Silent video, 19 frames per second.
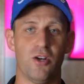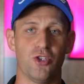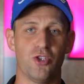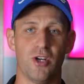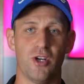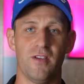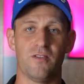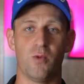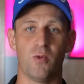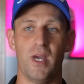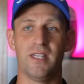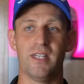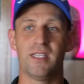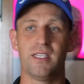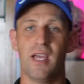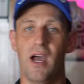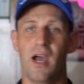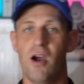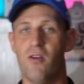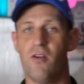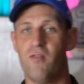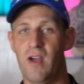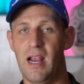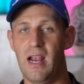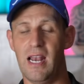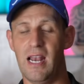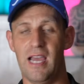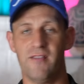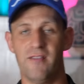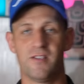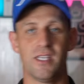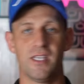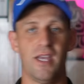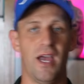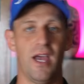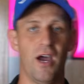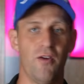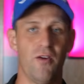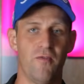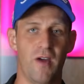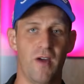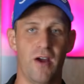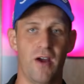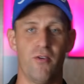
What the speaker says: drives went, how far left, how far